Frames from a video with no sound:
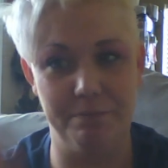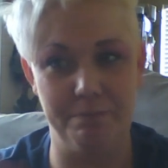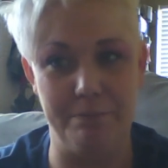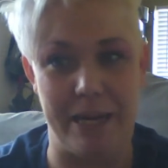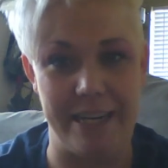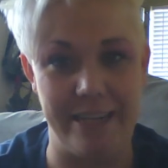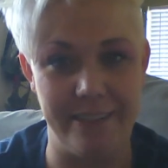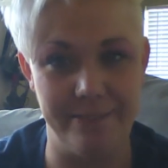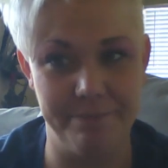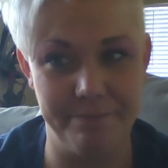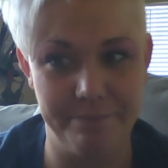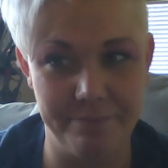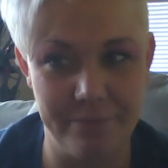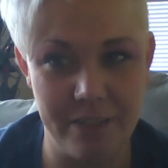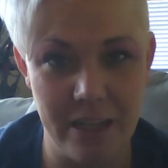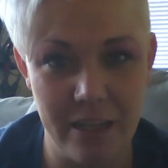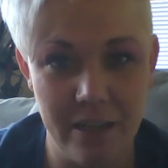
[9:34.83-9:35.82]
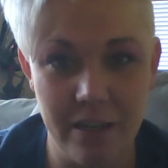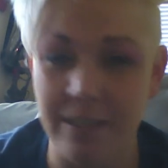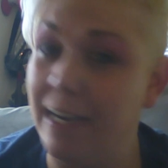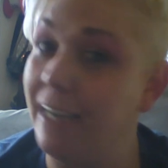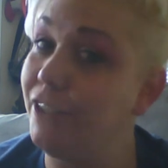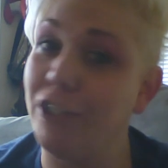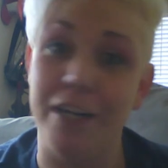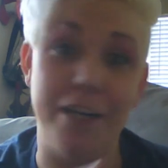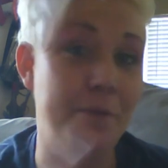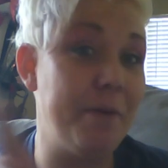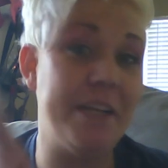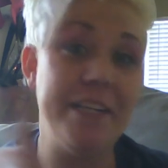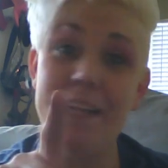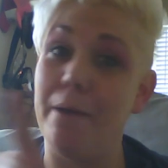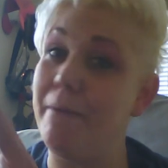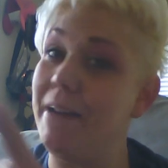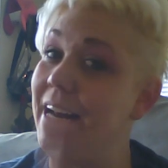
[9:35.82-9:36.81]
Bye. Not trying to be
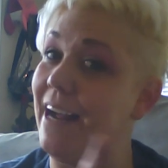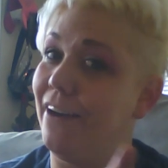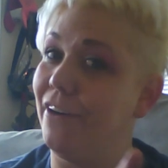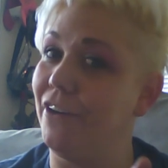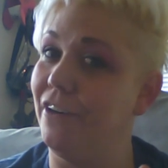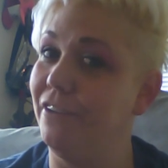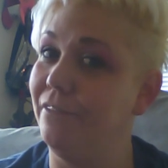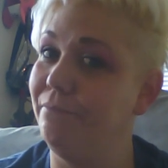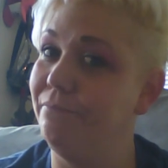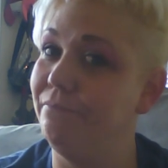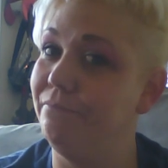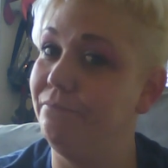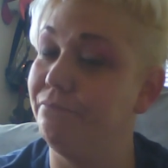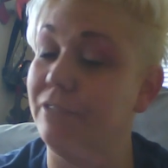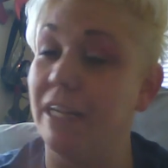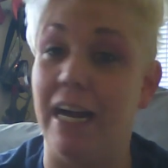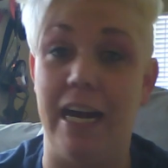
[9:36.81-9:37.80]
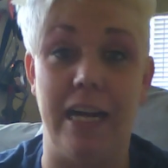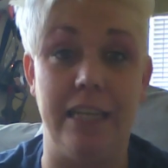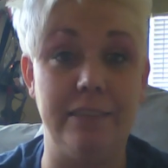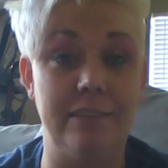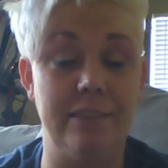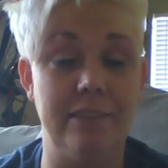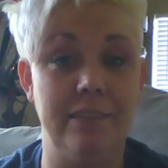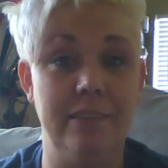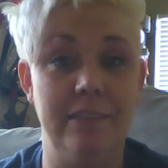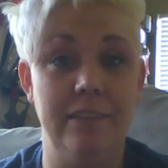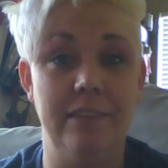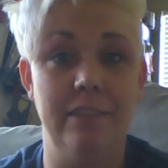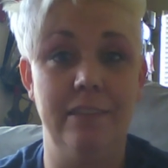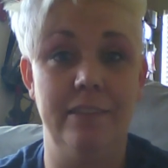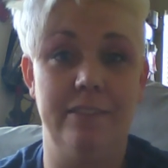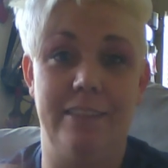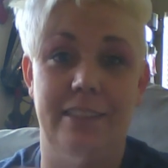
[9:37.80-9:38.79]
a Debbie Downer. Not.
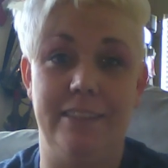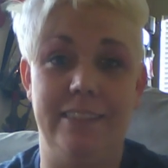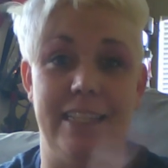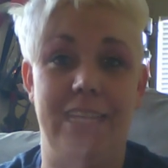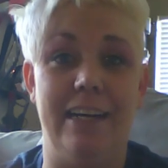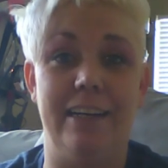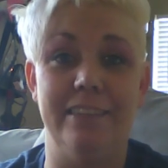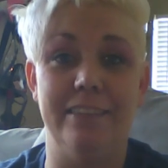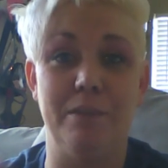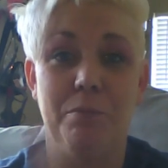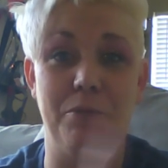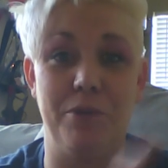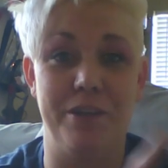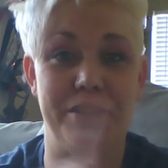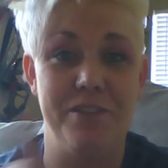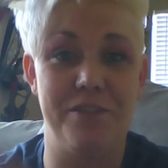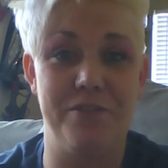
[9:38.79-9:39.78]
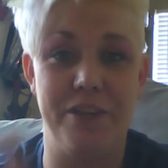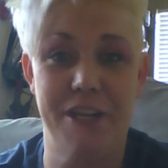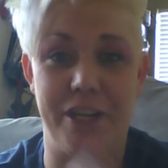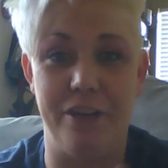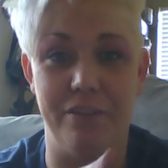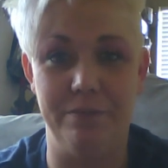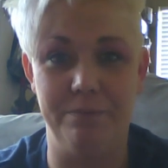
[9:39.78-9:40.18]
That's not the point of this video.